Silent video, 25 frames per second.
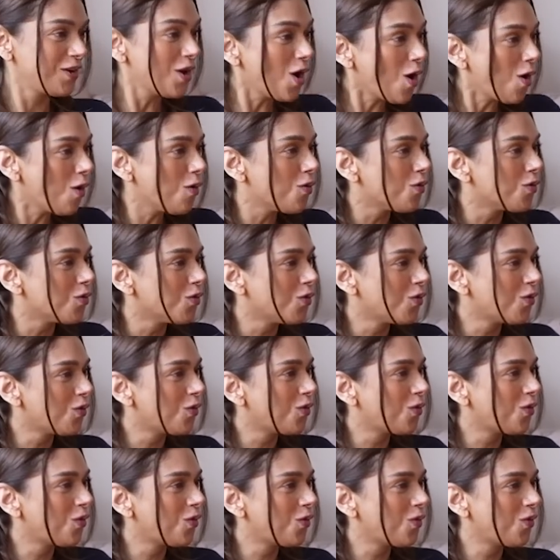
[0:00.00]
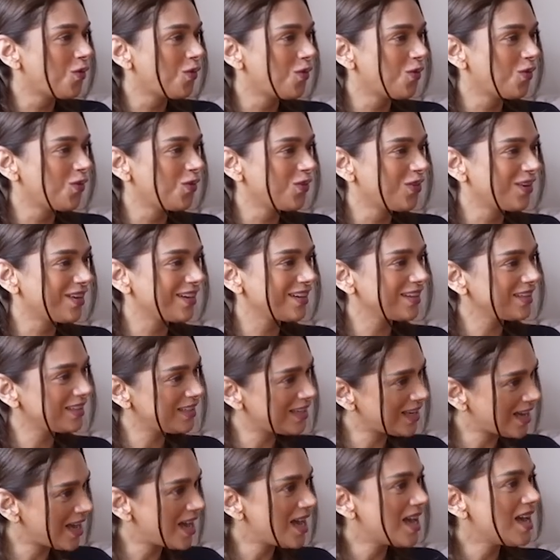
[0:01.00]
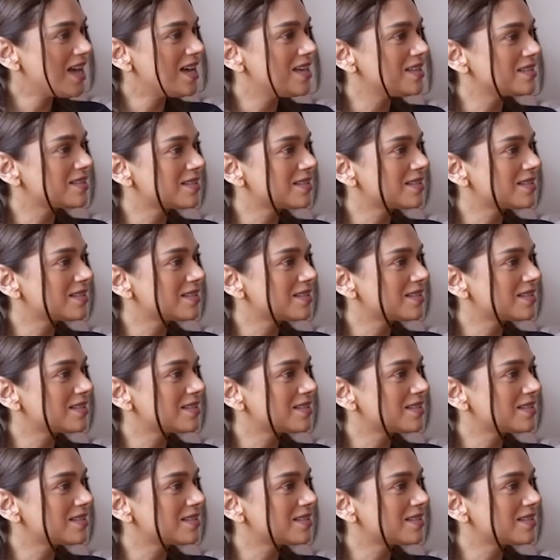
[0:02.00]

No. It, was, it existed yes.